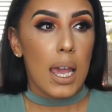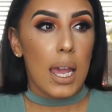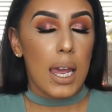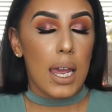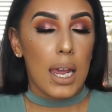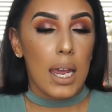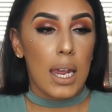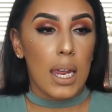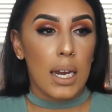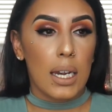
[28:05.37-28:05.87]

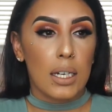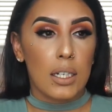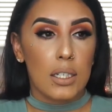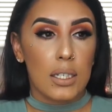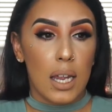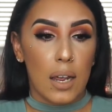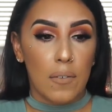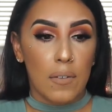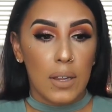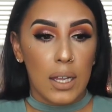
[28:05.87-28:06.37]
It
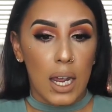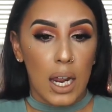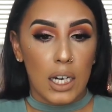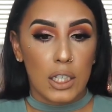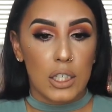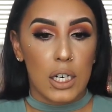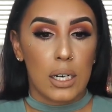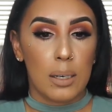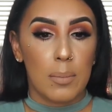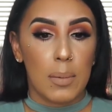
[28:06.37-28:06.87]
definitely
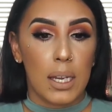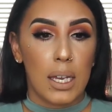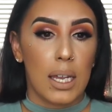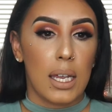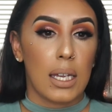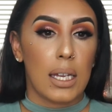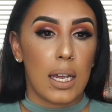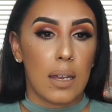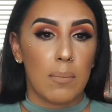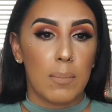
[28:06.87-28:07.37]
hydrated me,
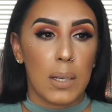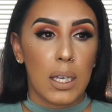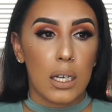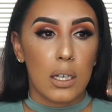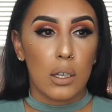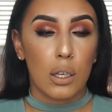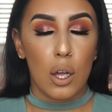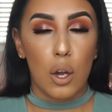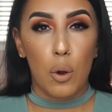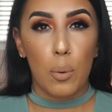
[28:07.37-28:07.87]
it gave me a
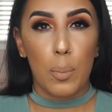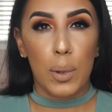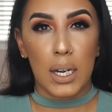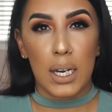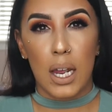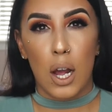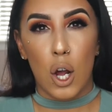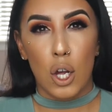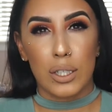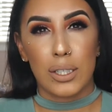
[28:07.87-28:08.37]
glow, but
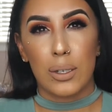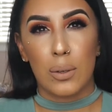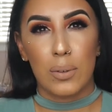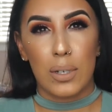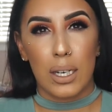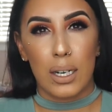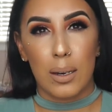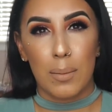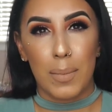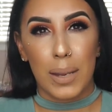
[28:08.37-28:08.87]
it also
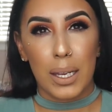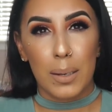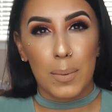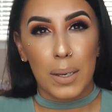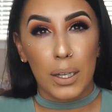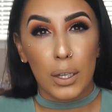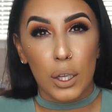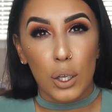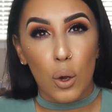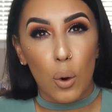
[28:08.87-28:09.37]
didn't make
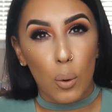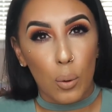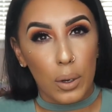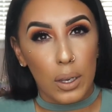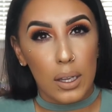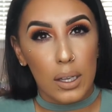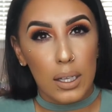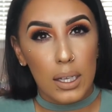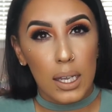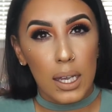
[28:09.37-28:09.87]
me look
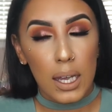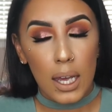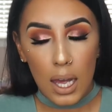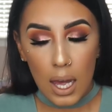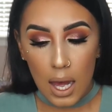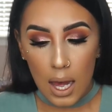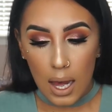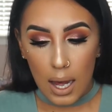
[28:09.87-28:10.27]
oily,